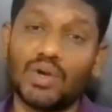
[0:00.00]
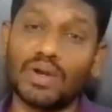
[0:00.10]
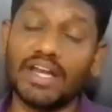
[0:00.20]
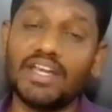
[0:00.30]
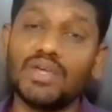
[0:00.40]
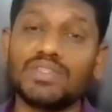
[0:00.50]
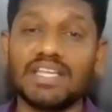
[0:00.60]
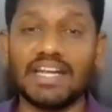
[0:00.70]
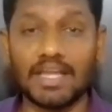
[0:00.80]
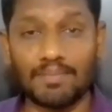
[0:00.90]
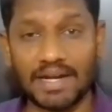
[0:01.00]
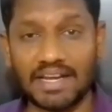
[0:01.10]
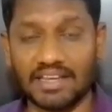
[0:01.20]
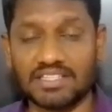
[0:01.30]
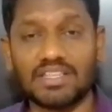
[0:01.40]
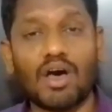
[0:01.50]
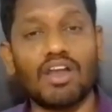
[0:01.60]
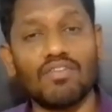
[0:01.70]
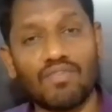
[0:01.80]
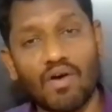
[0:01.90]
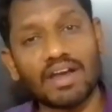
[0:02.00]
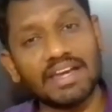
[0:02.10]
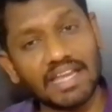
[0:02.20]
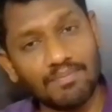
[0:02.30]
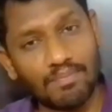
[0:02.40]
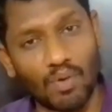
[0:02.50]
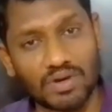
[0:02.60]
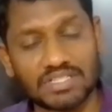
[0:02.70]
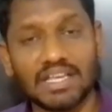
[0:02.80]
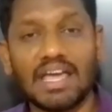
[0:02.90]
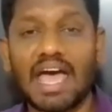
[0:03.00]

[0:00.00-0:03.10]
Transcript: to reducing dependence on foreign imports